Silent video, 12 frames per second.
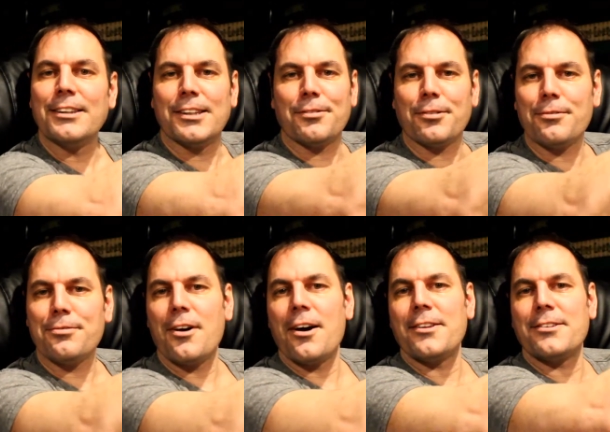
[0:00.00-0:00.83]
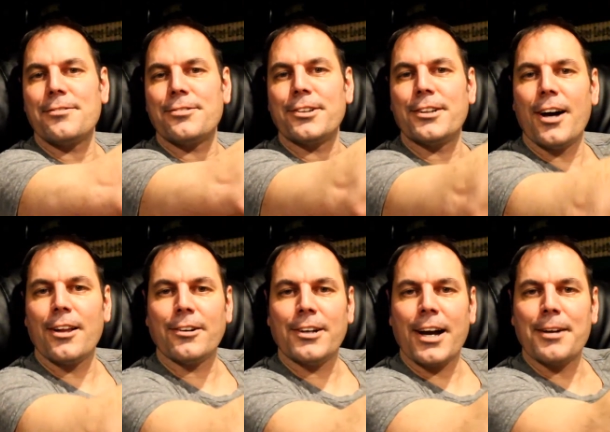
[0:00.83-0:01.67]
different font different
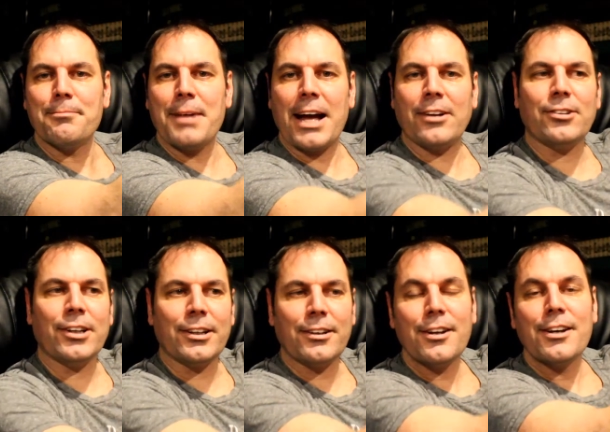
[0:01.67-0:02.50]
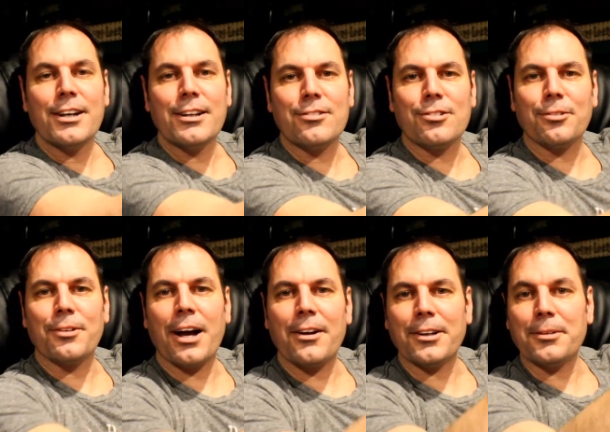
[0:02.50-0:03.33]
color kind of matching its
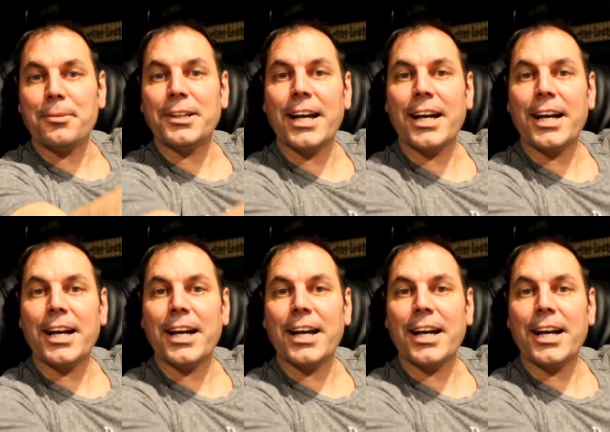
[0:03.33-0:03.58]
surrounding,